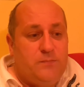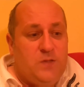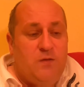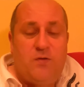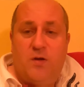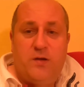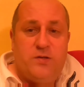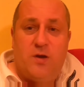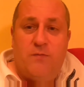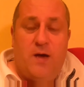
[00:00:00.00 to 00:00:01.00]
you've got to
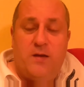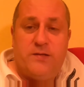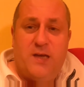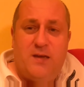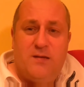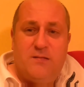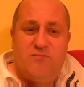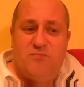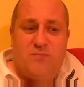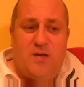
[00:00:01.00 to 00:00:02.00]
turn around and say,
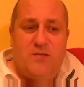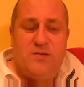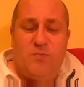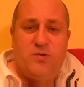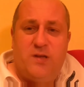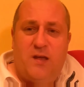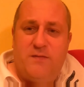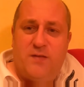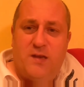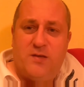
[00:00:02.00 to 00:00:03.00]
there's more to
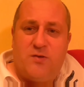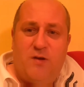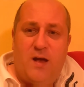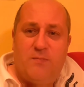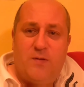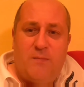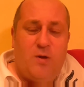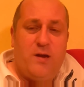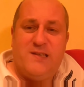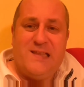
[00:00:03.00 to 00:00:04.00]
life than this crap. I'm
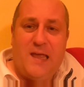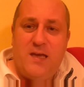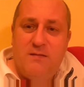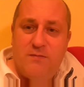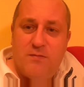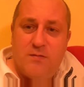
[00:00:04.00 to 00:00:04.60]
not a slave.